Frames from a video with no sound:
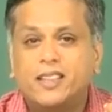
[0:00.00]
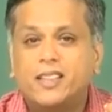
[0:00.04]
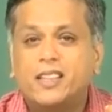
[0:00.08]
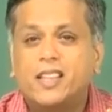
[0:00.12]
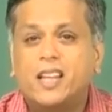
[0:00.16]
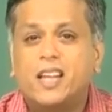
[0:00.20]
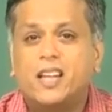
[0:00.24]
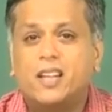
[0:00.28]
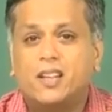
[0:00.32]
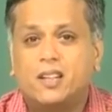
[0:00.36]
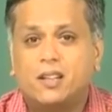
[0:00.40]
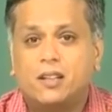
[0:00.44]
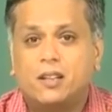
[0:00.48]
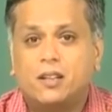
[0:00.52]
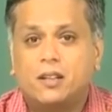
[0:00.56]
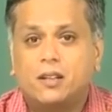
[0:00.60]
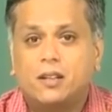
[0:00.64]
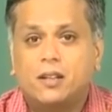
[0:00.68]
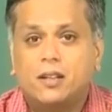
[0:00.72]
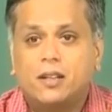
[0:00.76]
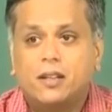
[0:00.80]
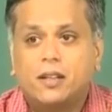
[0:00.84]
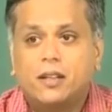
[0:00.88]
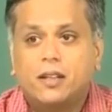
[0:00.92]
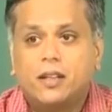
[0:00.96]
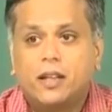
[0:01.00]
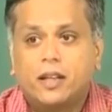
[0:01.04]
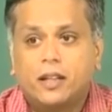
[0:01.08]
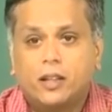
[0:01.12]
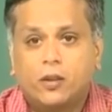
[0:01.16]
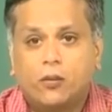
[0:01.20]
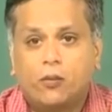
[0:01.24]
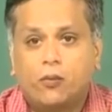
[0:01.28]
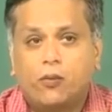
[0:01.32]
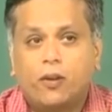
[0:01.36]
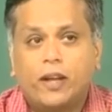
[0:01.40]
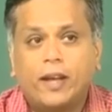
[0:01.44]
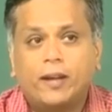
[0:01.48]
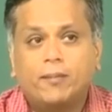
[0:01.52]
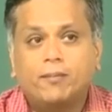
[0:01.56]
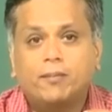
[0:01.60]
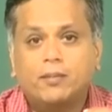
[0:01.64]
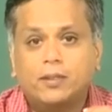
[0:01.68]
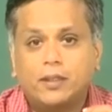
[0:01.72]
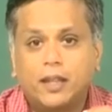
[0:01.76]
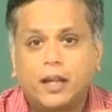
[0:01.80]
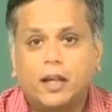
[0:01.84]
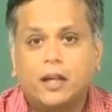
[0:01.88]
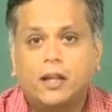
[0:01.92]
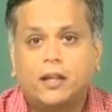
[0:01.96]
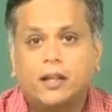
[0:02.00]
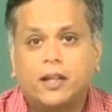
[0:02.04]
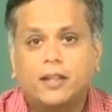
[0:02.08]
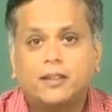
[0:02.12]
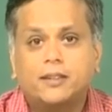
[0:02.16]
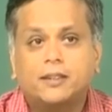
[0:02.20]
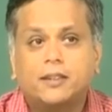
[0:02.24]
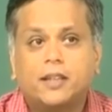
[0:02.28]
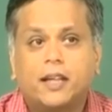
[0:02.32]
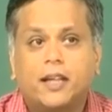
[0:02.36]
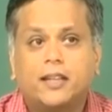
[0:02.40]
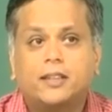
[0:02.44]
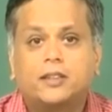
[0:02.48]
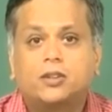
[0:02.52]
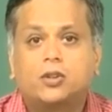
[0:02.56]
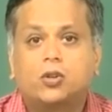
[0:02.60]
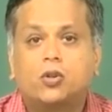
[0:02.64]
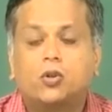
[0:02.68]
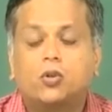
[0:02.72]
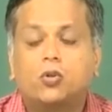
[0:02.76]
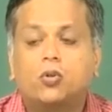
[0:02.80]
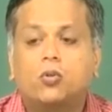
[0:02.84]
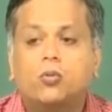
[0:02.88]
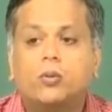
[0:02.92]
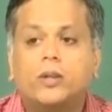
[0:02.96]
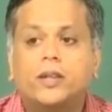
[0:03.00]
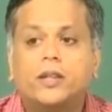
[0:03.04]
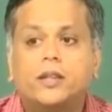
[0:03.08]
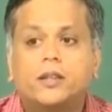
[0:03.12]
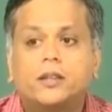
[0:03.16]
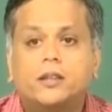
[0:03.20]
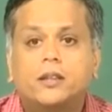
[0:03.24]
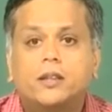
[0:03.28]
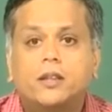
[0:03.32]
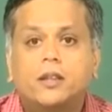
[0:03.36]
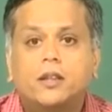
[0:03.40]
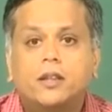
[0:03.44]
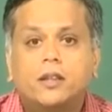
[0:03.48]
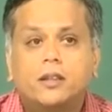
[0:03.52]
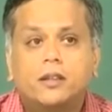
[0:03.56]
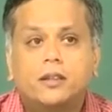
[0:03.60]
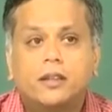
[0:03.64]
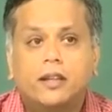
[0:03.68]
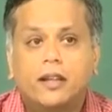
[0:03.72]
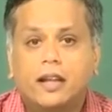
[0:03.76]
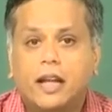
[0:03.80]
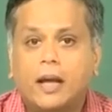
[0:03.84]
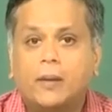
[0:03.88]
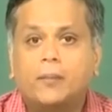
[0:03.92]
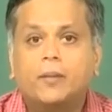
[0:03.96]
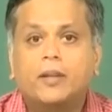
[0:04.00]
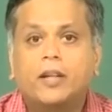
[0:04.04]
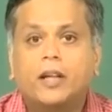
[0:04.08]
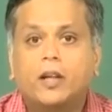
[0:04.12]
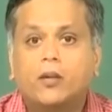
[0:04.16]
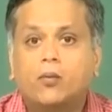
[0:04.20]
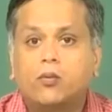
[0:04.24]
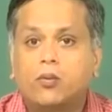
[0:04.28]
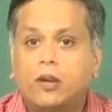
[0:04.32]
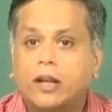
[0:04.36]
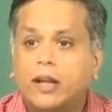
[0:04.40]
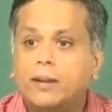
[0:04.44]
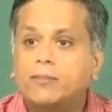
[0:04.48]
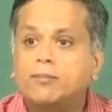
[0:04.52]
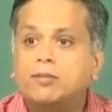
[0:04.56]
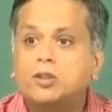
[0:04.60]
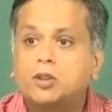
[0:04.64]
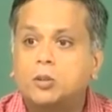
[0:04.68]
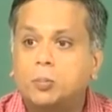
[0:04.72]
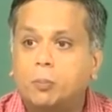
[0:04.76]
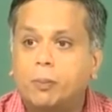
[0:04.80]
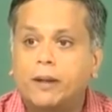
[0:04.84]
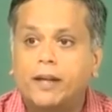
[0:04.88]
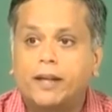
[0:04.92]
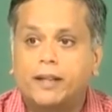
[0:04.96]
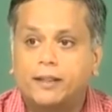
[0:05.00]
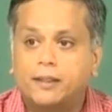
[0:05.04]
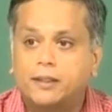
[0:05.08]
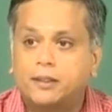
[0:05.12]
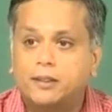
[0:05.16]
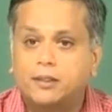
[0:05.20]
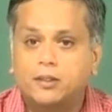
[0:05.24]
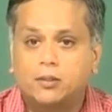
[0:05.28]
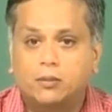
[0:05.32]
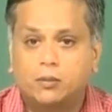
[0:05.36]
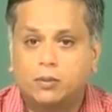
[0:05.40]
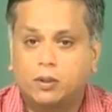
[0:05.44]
thin, and the flame thickness has to do with the laminar flame speeds.